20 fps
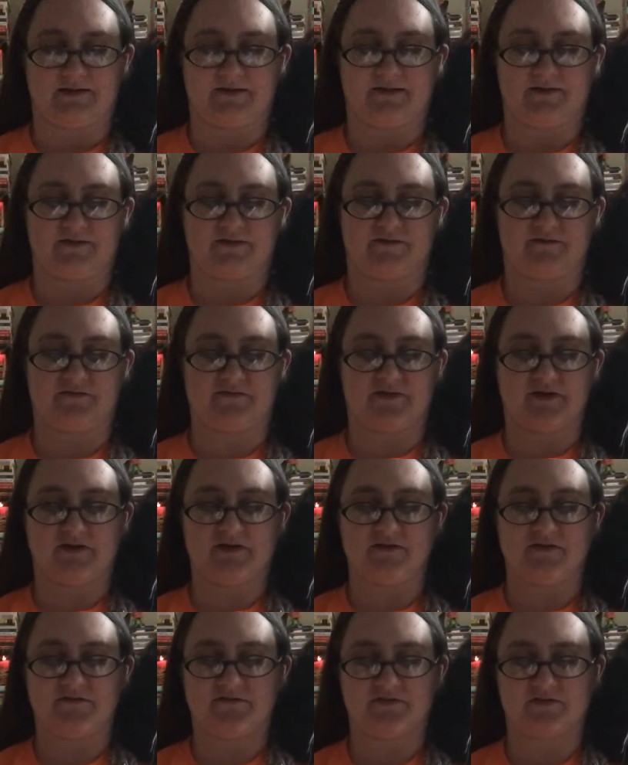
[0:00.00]
The
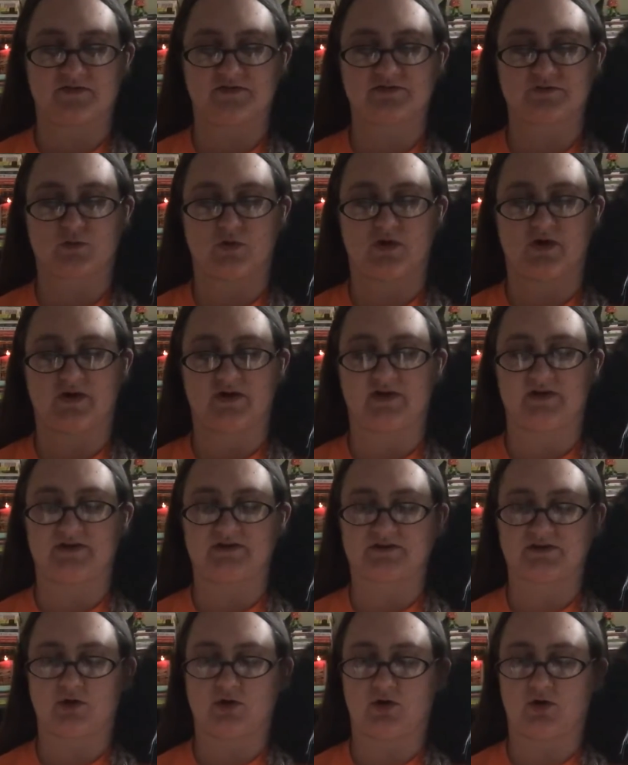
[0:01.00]
very first one
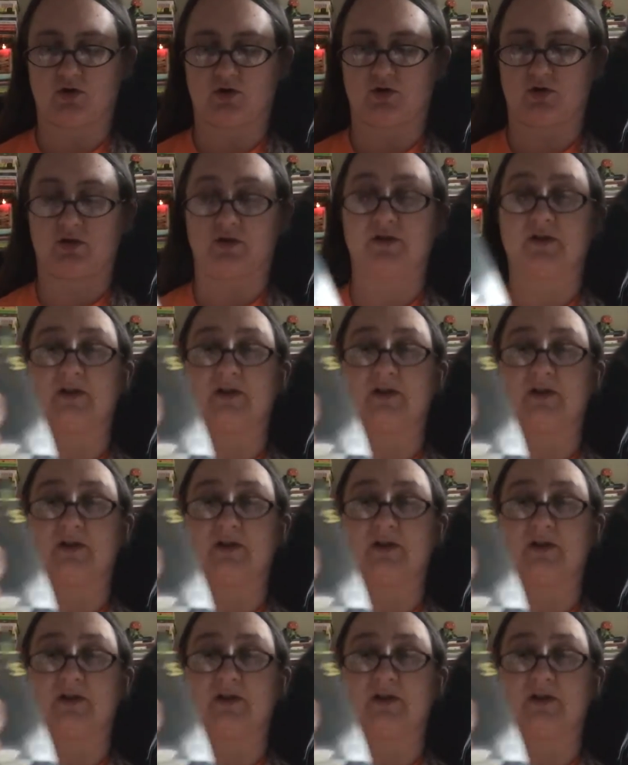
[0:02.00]
is called